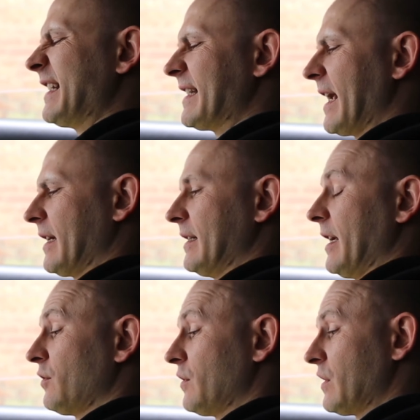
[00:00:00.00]
second
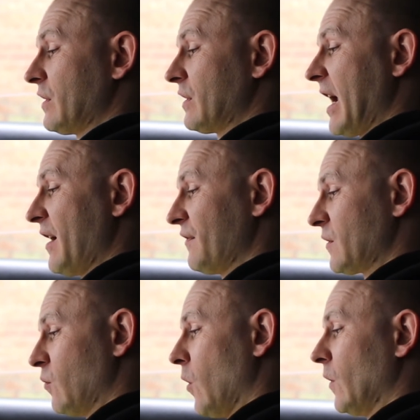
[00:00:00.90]
I could have
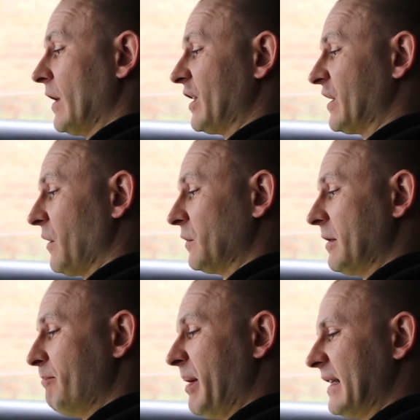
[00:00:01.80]
sworn I saw
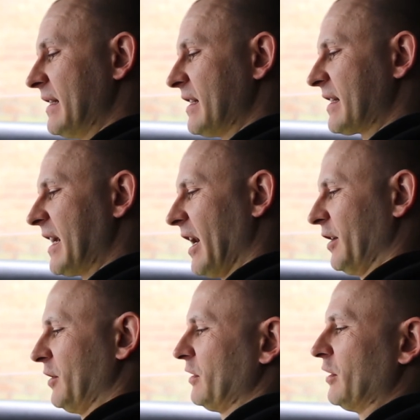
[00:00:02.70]
the beast's
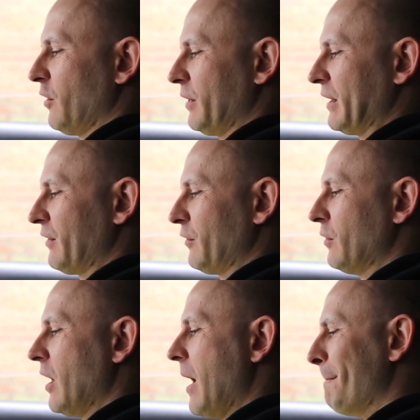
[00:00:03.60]
skeleton glowing
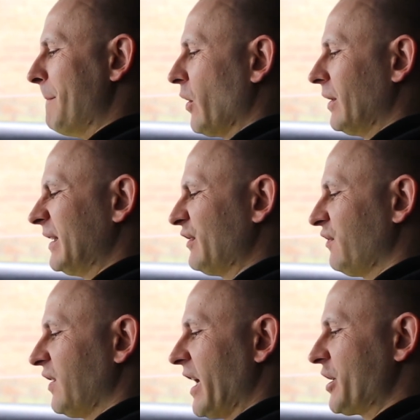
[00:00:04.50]
through boiling
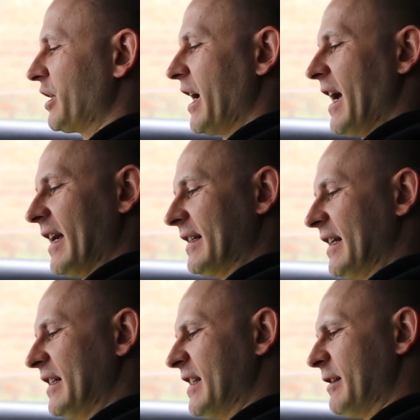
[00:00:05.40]
flesh, and
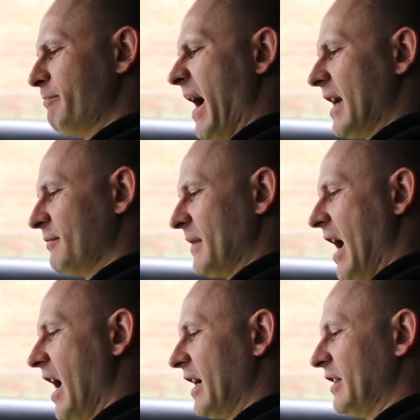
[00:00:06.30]
then it spasmed
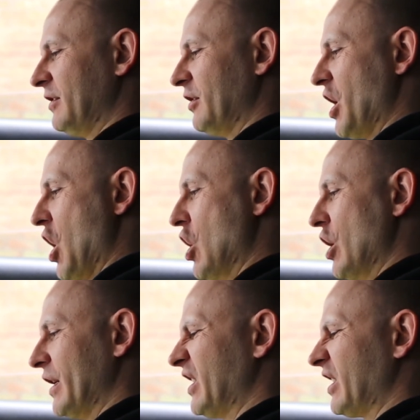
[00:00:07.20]
high into the
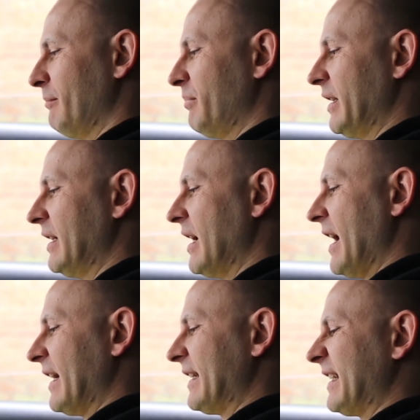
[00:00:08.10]
air and simply
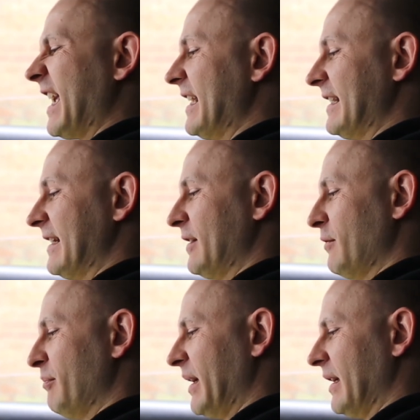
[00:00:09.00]
ceased
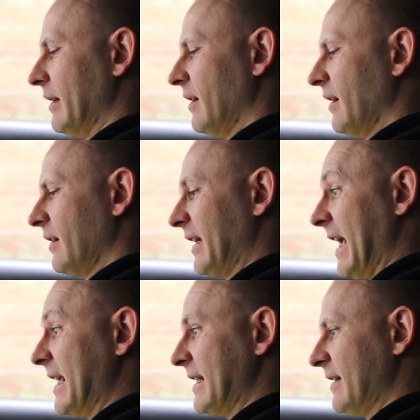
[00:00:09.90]
to be.
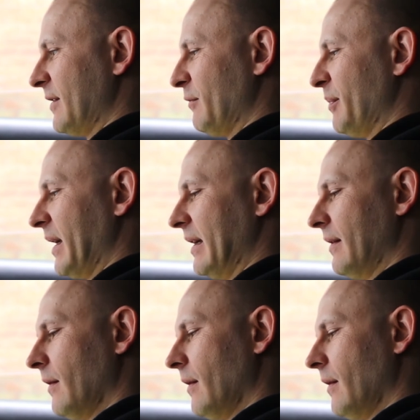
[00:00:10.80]
Ceased to be.